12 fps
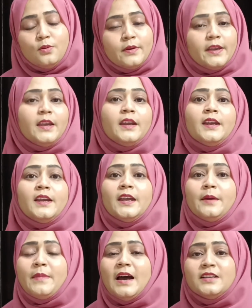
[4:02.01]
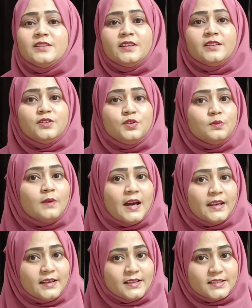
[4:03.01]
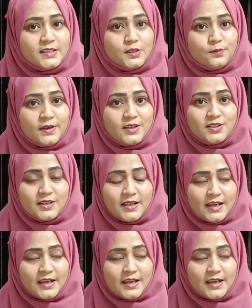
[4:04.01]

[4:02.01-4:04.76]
Okay, imagine you are in a situation